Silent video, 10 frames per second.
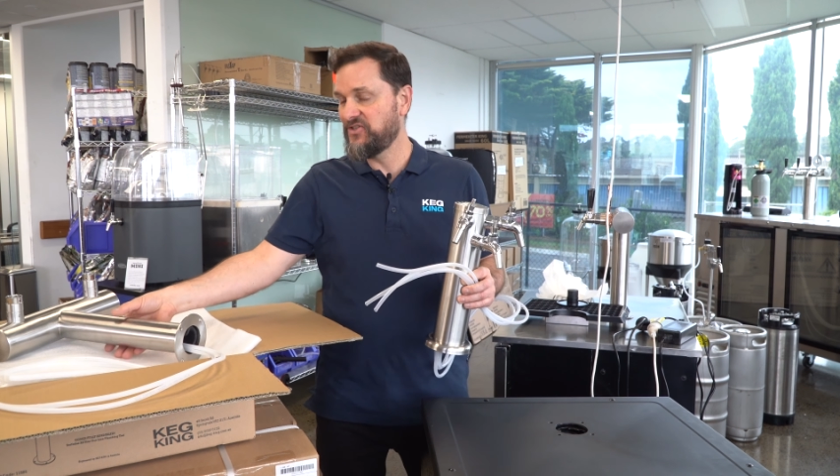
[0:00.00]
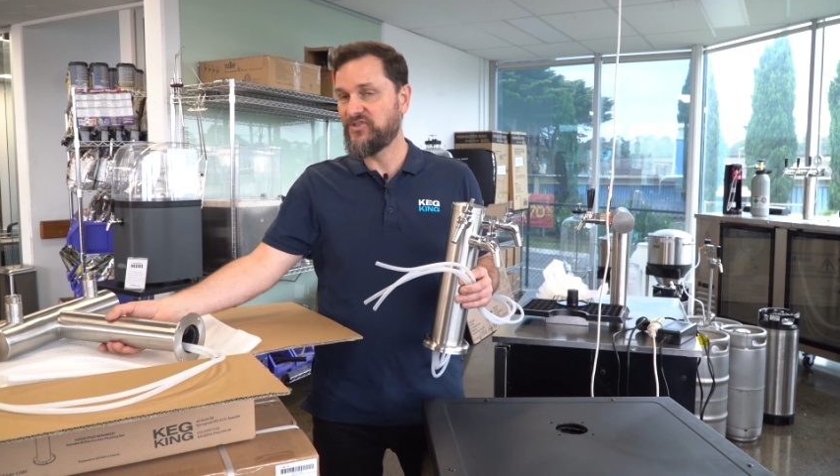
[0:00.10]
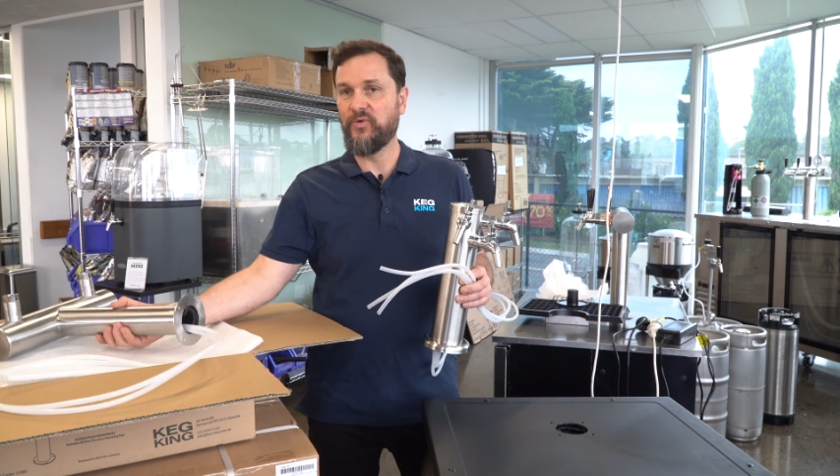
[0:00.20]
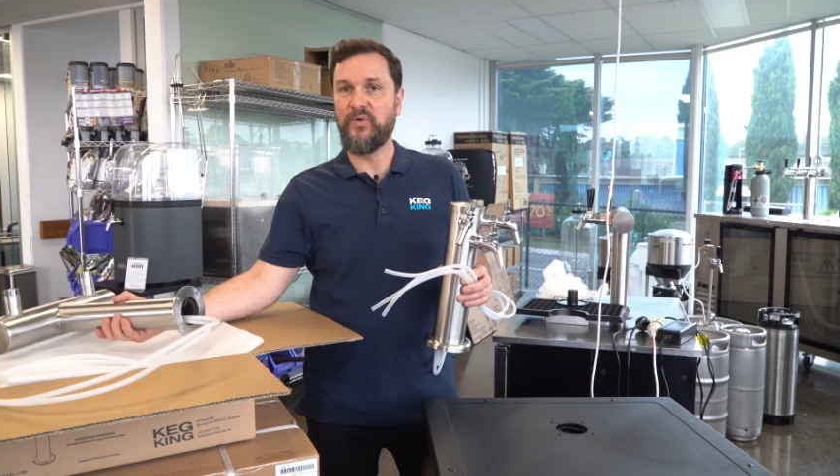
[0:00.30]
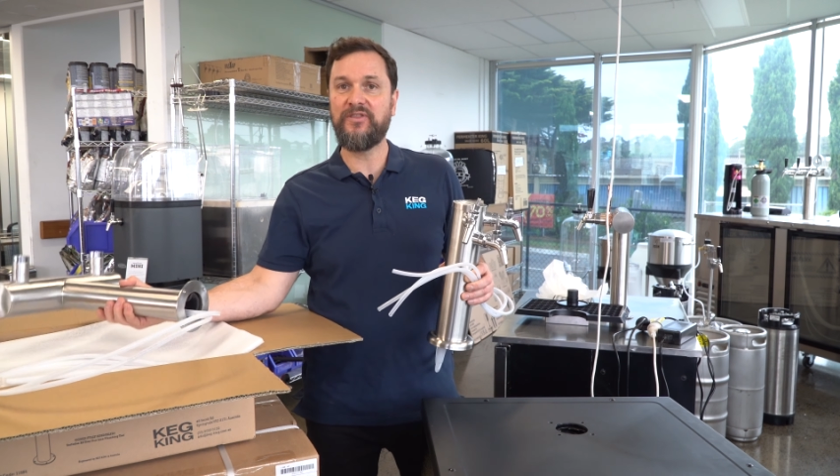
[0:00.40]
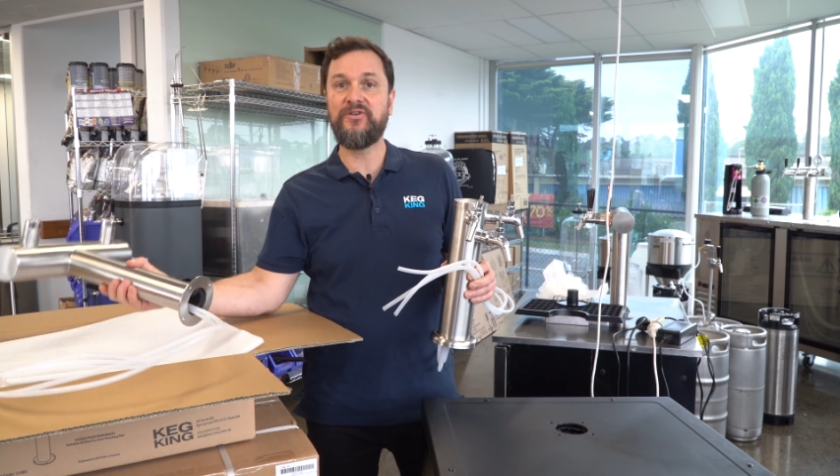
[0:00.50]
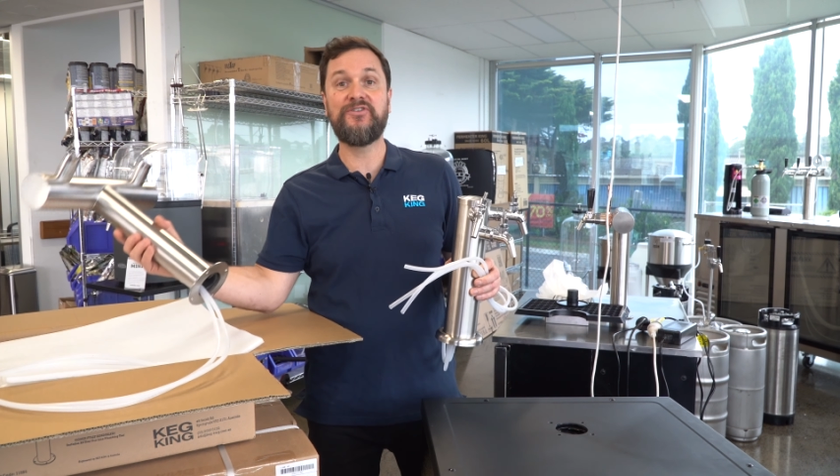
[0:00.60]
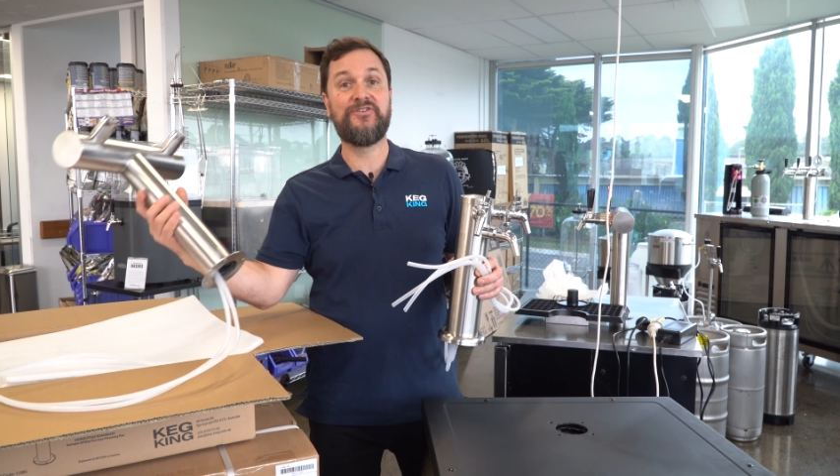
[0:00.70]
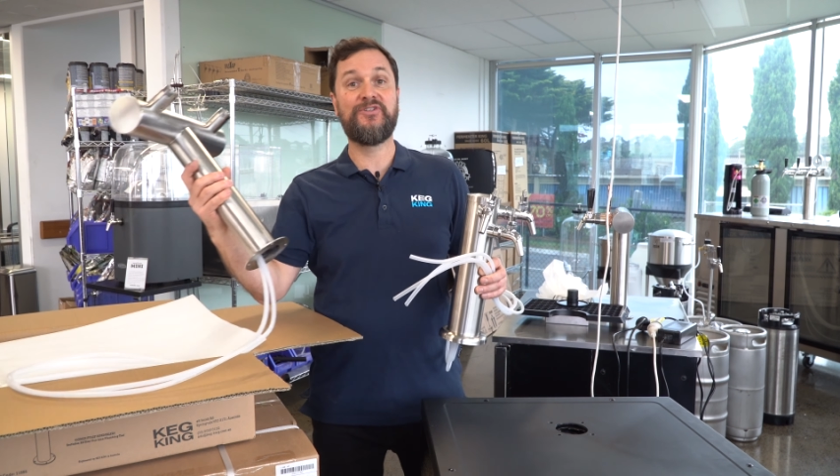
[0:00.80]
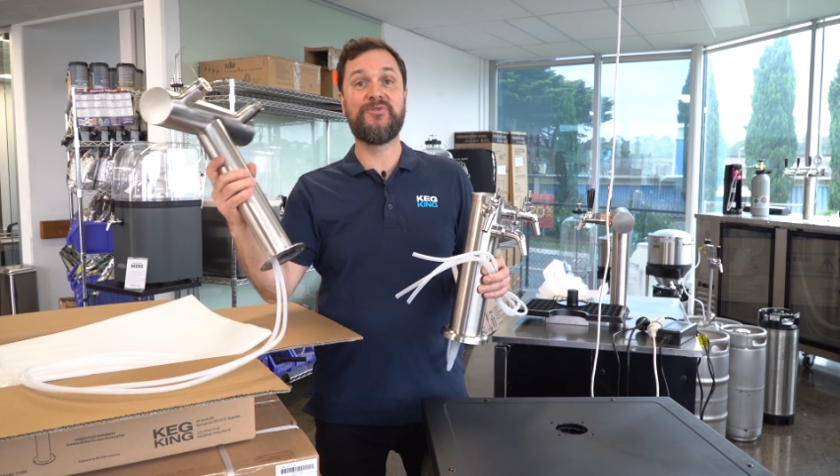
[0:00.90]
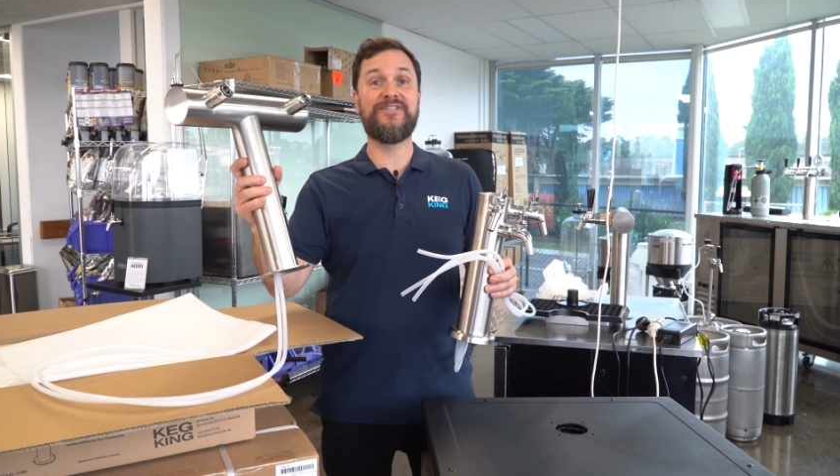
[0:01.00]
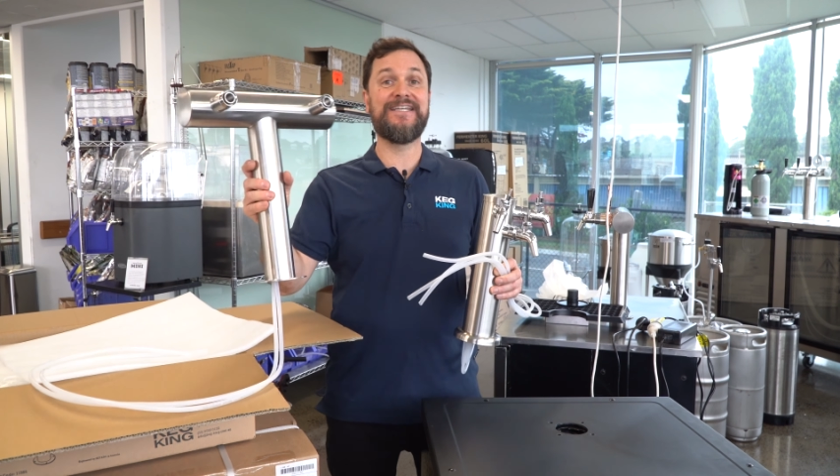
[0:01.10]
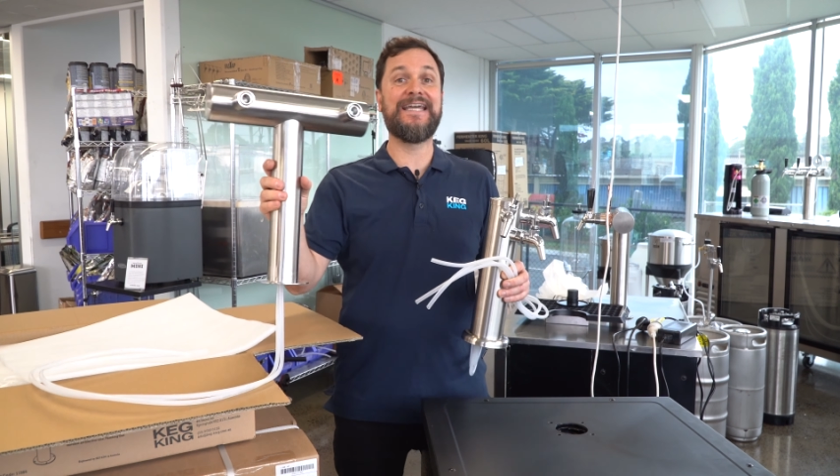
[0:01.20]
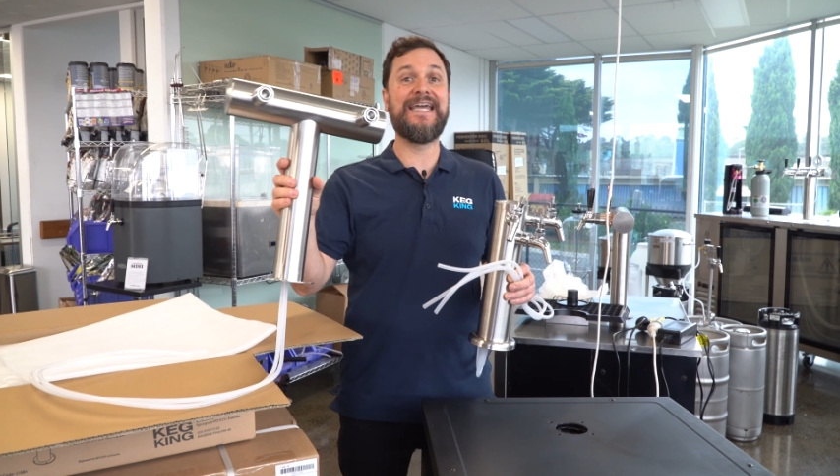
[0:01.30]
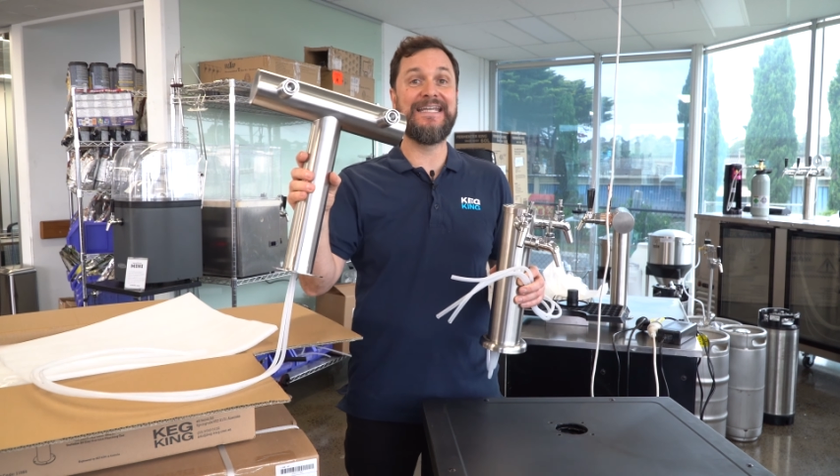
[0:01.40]
So whether you're
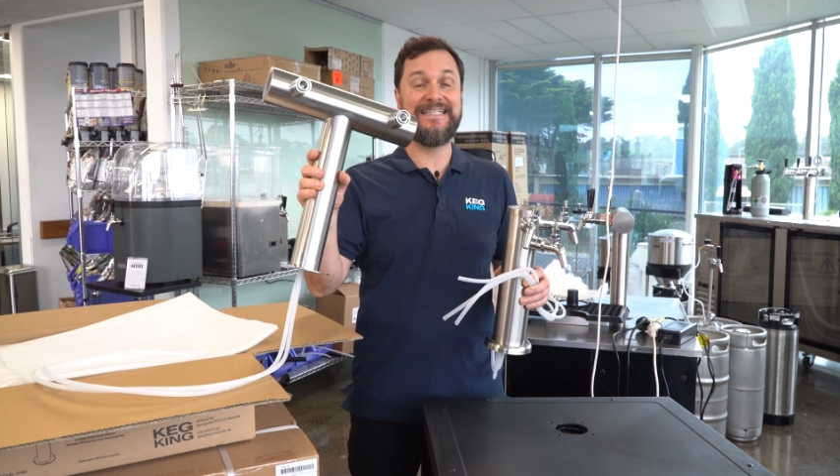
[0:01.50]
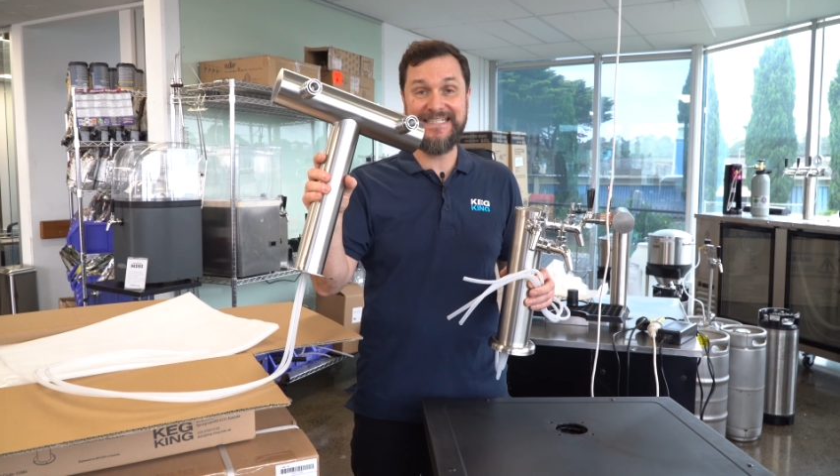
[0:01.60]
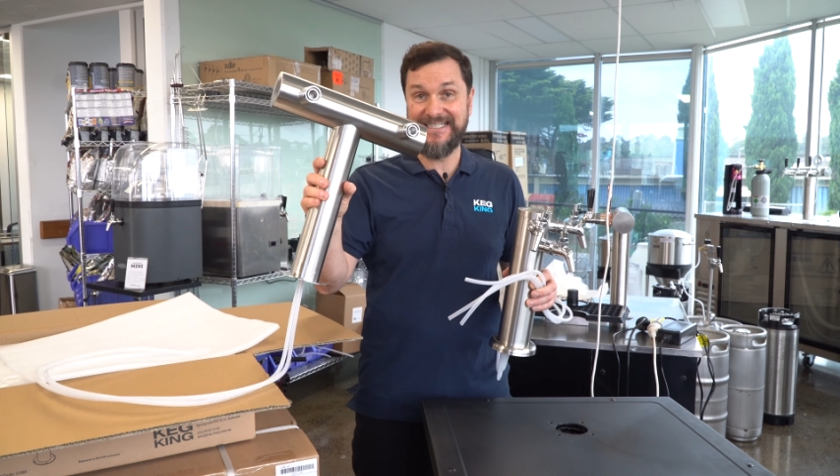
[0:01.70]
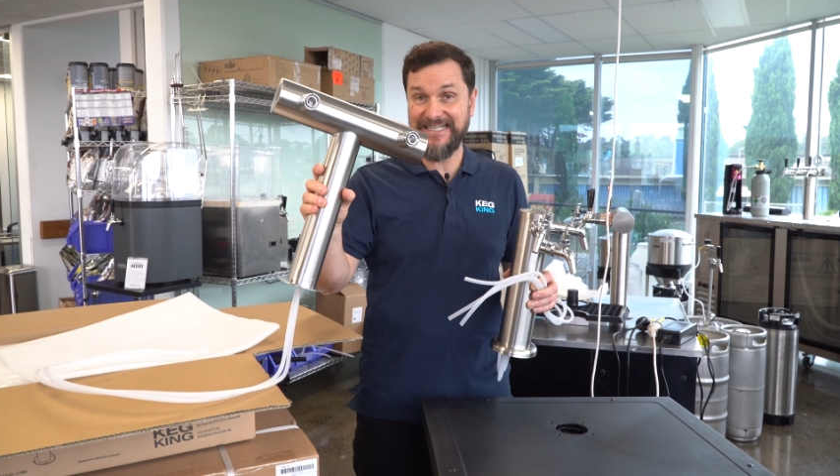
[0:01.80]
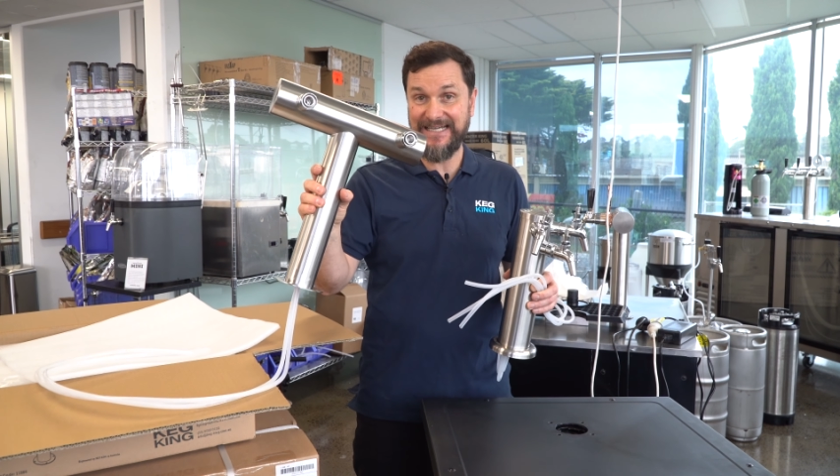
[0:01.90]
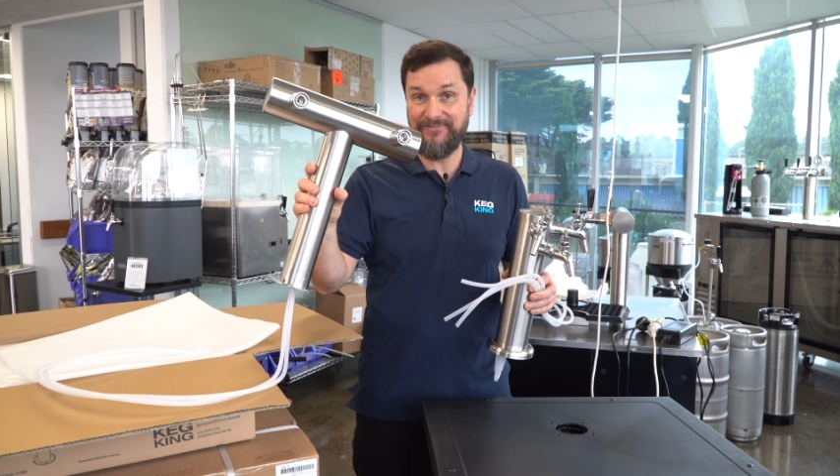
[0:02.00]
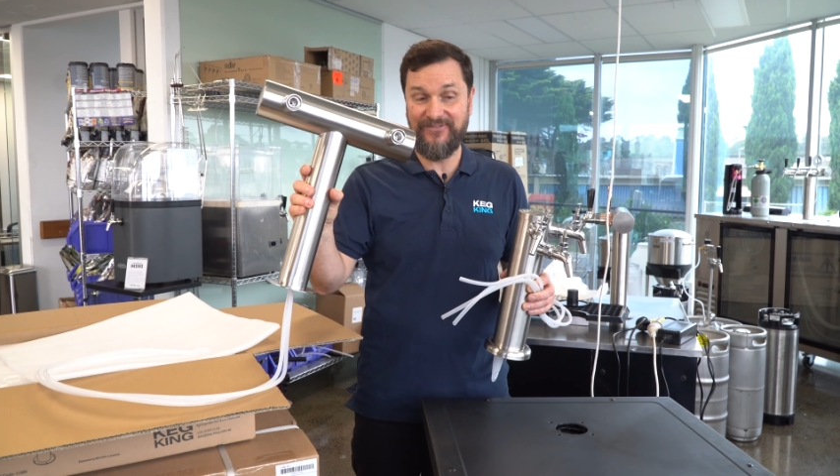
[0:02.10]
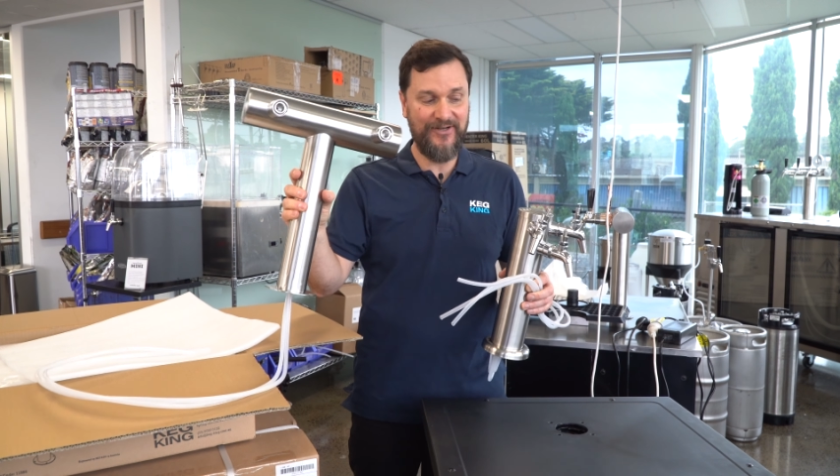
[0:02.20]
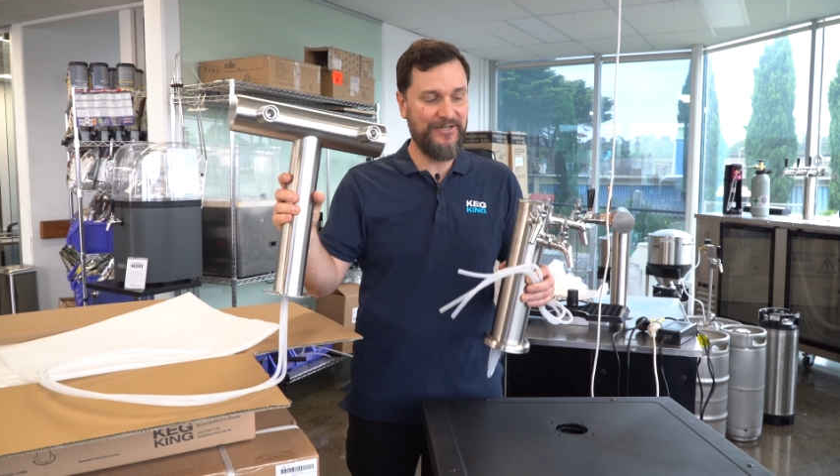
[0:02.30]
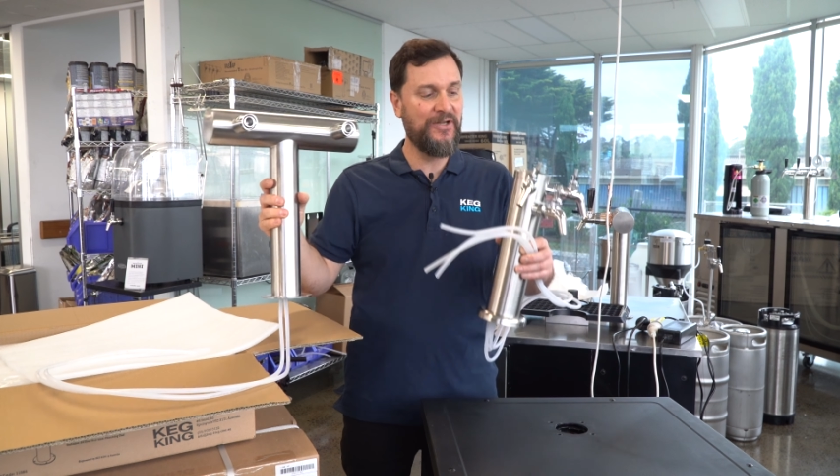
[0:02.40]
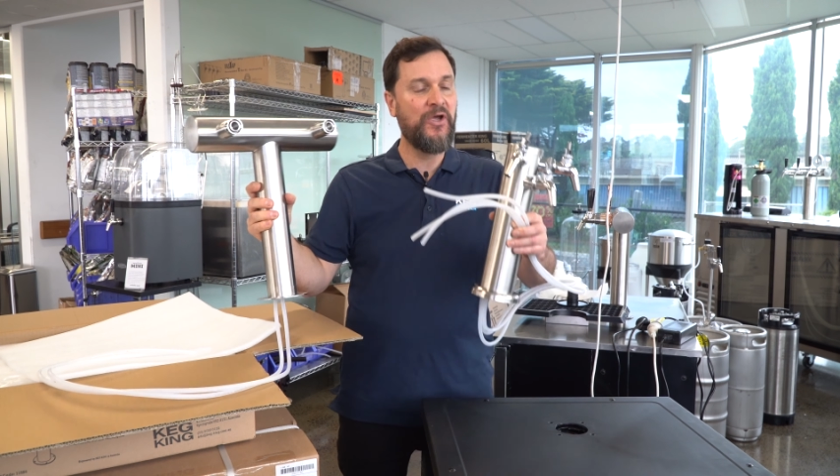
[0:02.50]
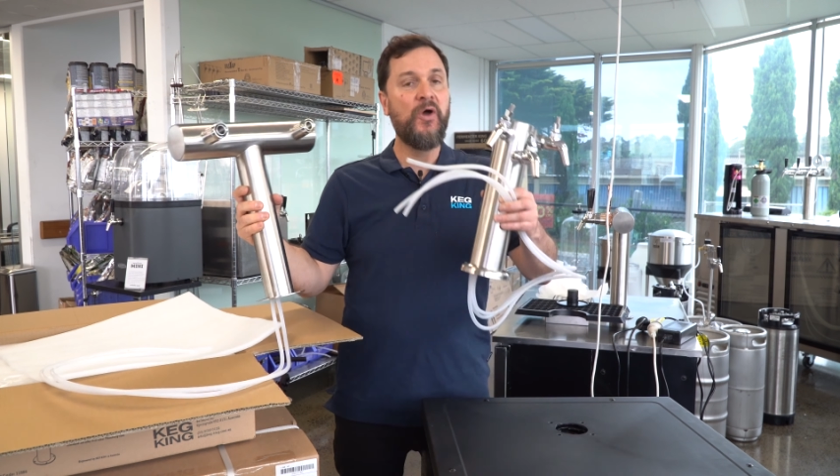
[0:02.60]
using a T-type font